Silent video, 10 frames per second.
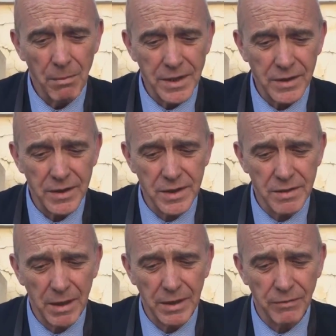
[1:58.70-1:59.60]
Damascus
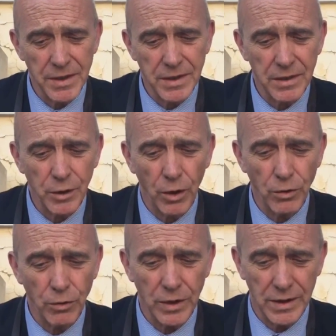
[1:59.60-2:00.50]
is made of
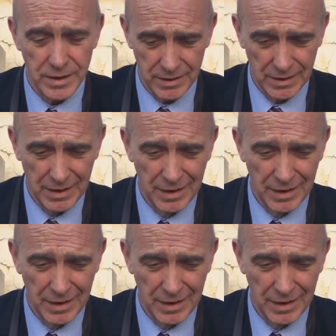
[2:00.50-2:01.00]
concrete.